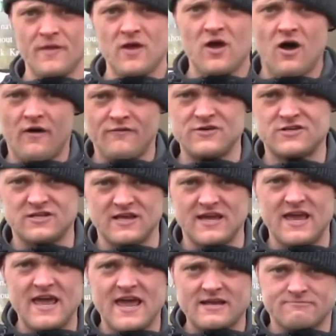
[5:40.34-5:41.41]
obviously
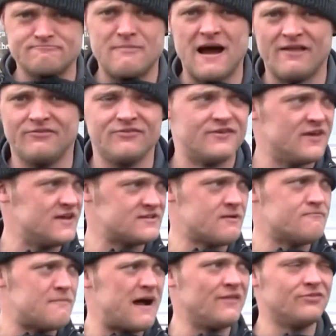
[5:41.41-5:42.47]
it's manned, it's a
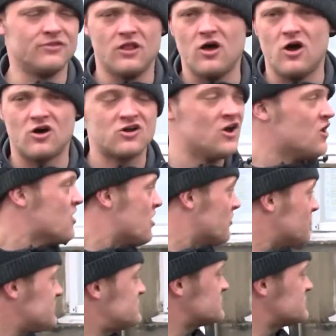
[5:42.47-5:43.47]
manned lock, and this is